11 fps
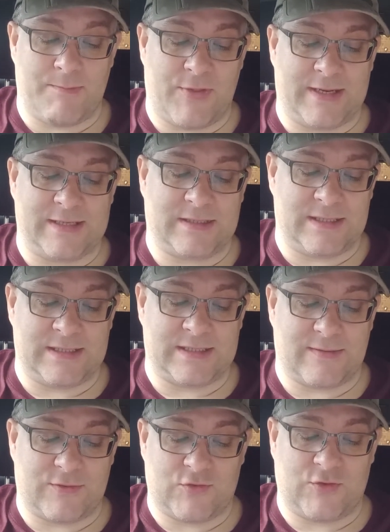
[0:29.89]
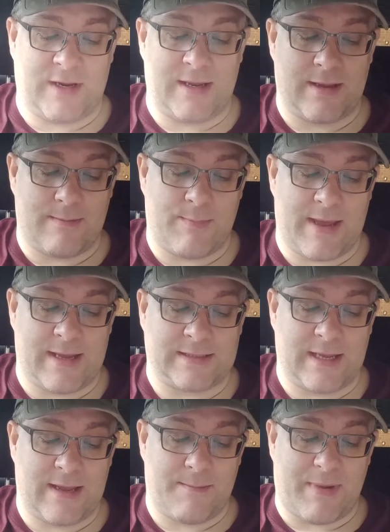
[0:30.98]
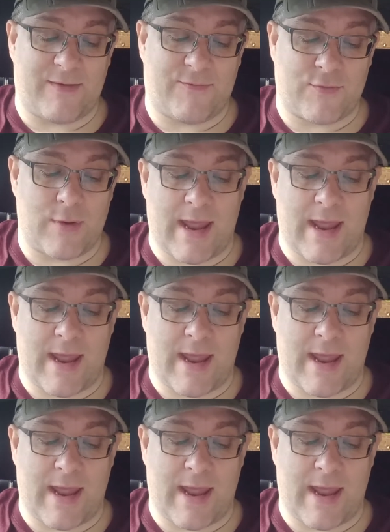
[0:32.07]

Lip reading: but the diseased tree bears bad fruit.